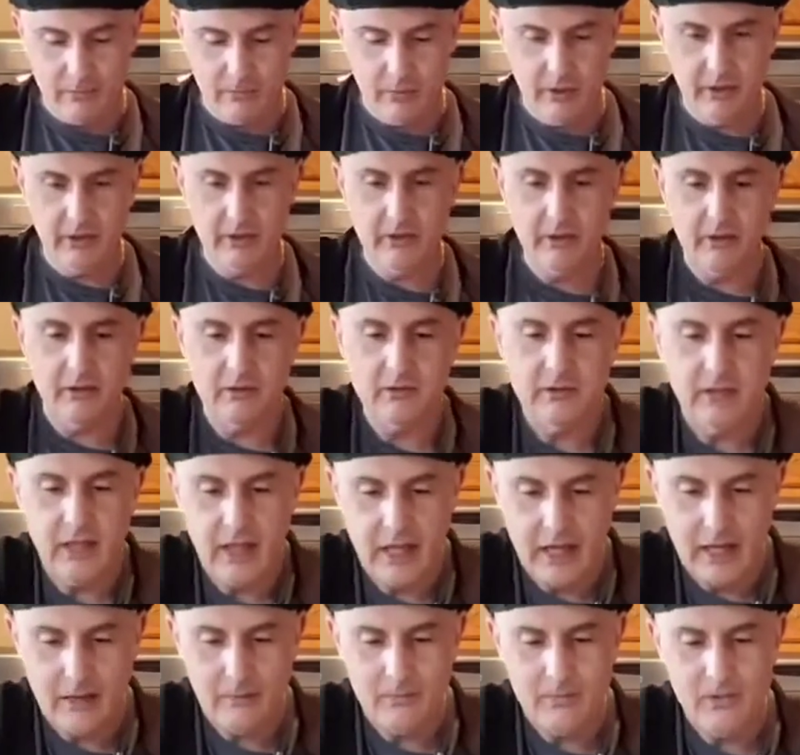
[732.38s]
So I'm just putting little
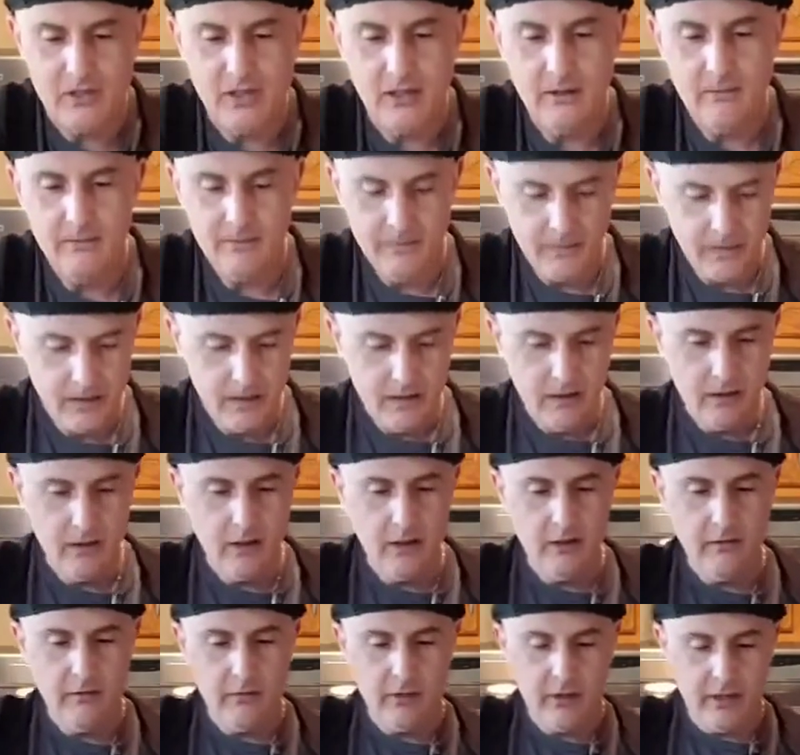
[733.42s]
dabs
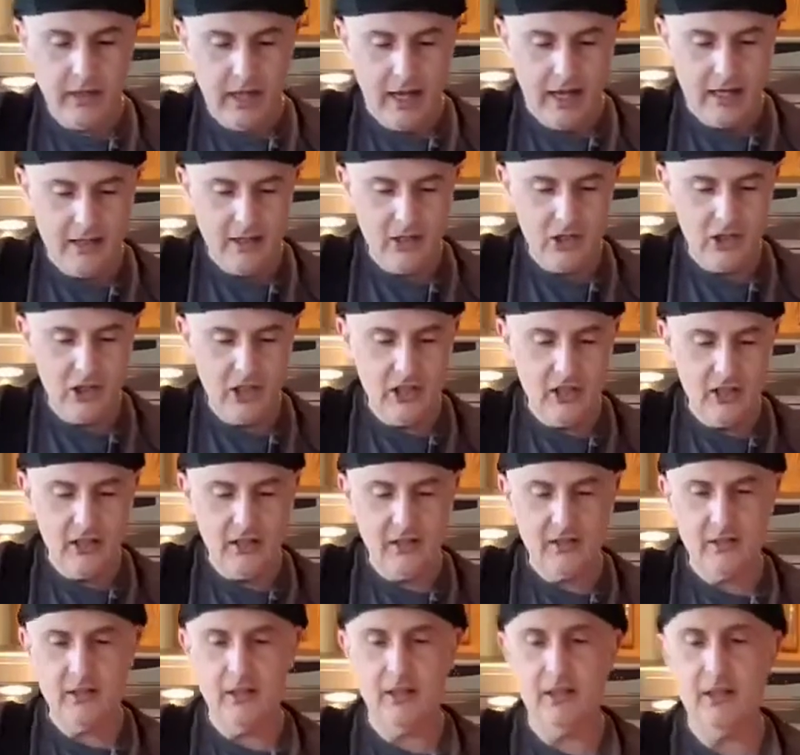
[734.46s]
of ricotta
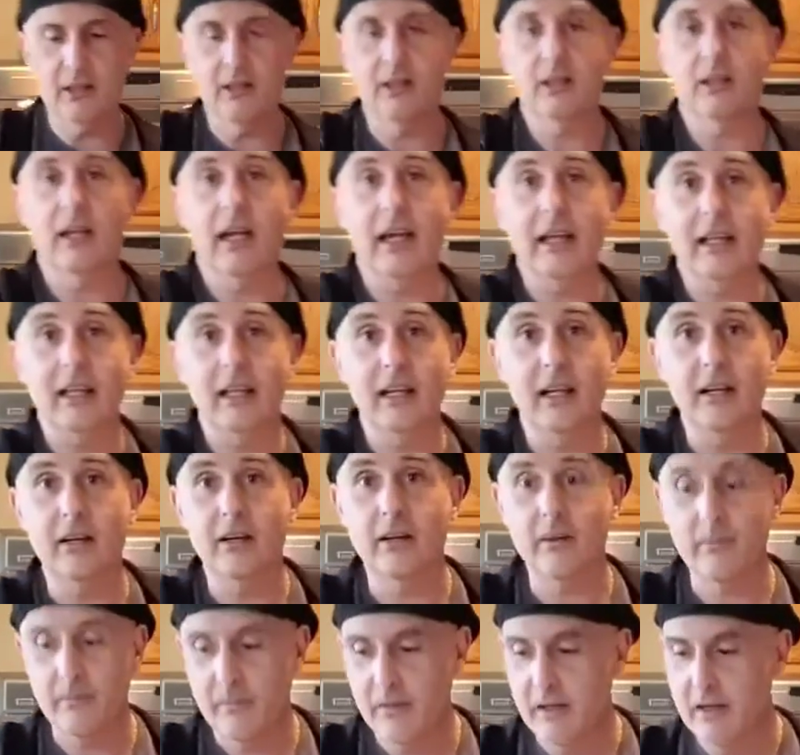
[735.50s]
cheese in that
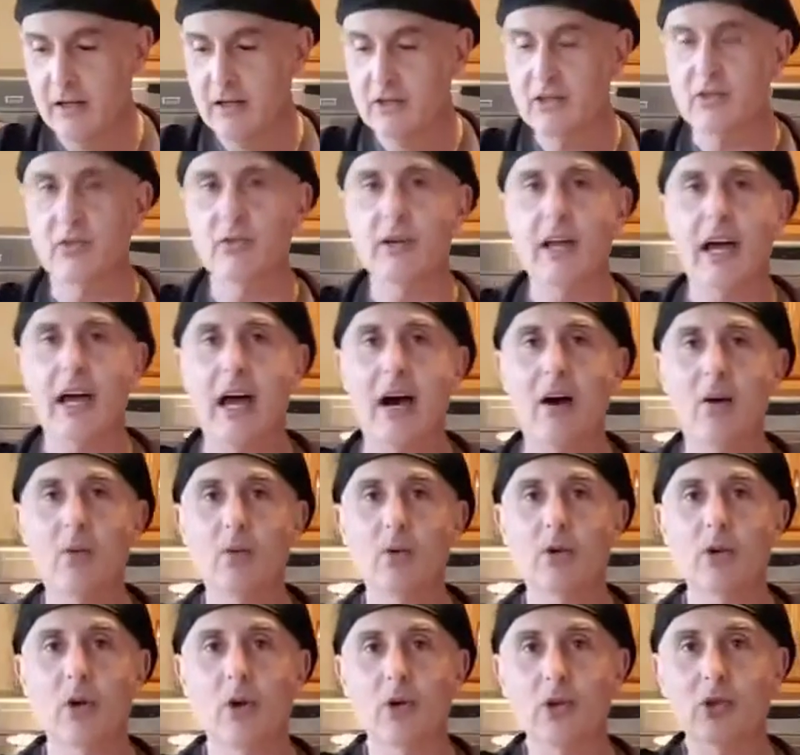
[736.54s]
layer. So now
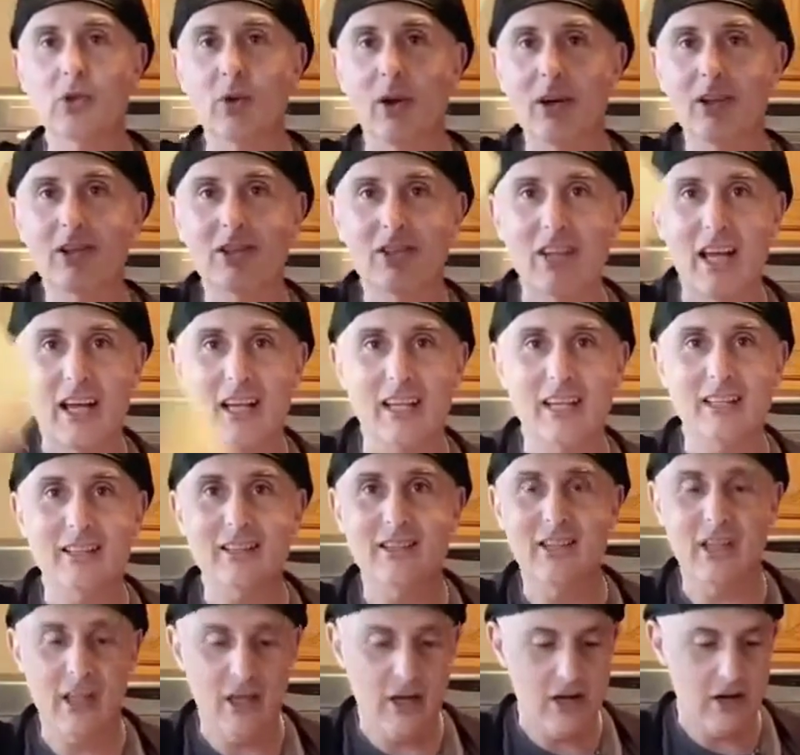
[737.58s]
we're going to our
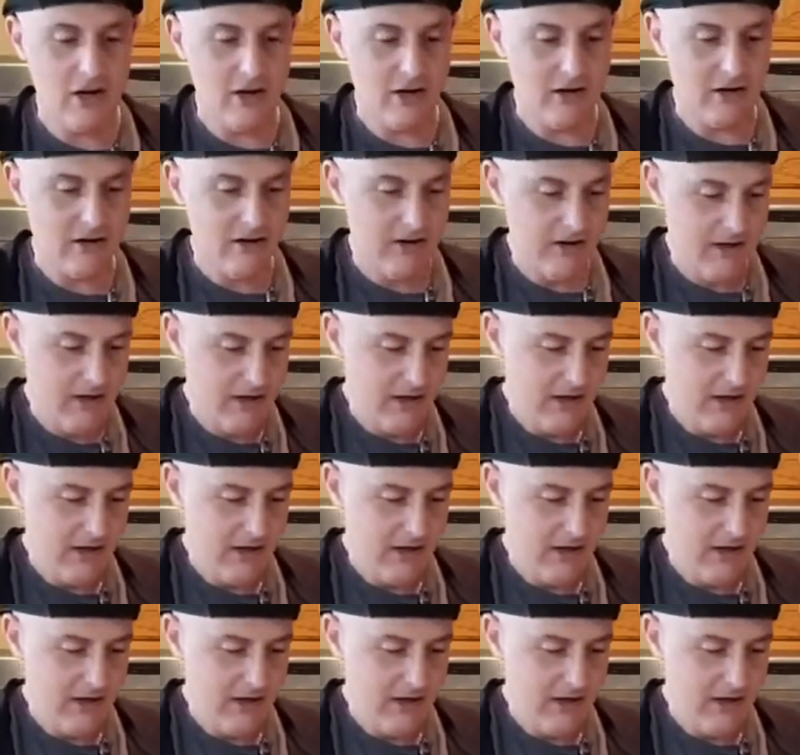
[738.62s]
second tier.